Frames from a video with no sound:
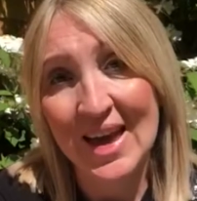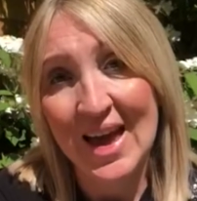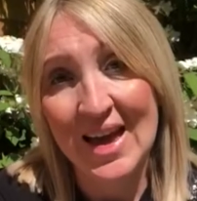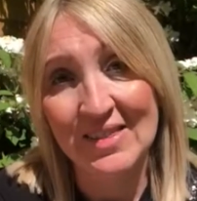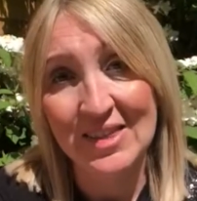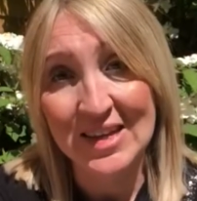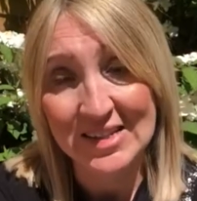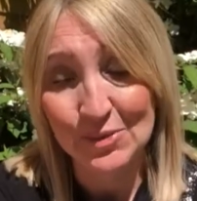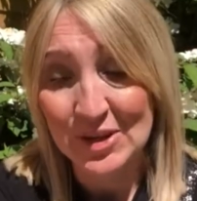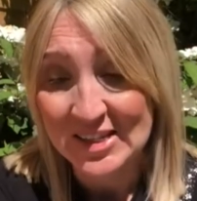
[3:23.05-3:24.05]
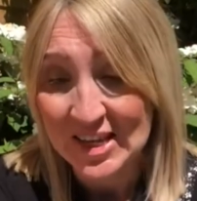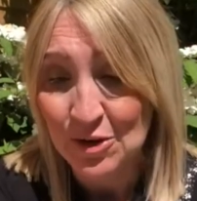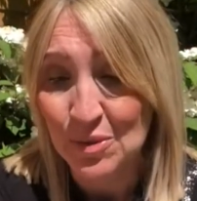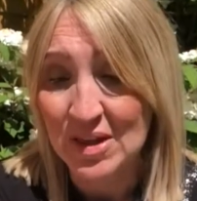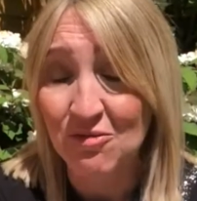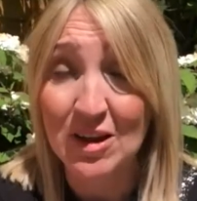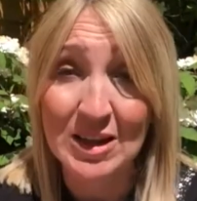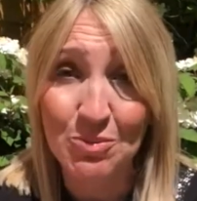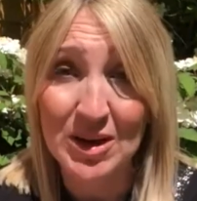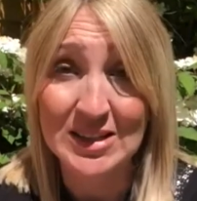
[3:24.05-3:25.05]
and the things that we deal with really
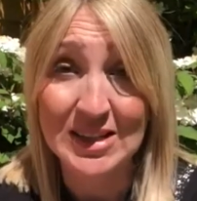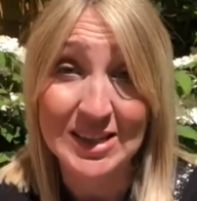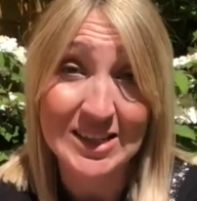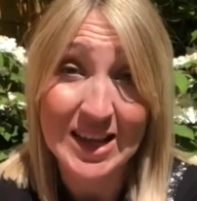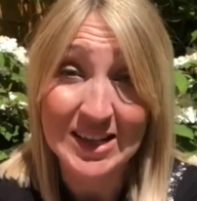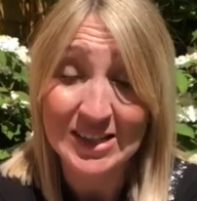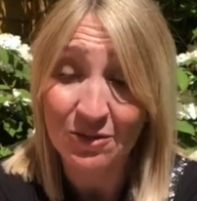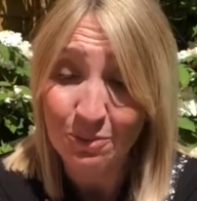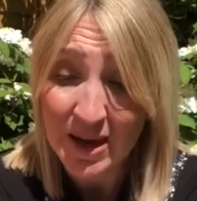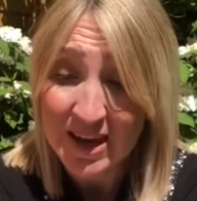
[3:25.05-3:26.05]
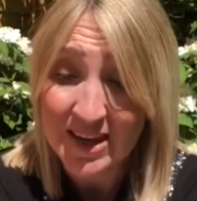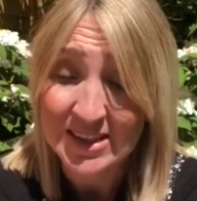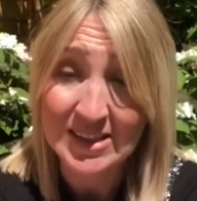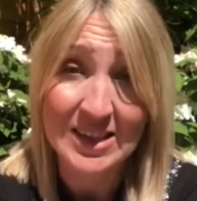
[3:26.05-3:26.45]
brings us a sense of peace,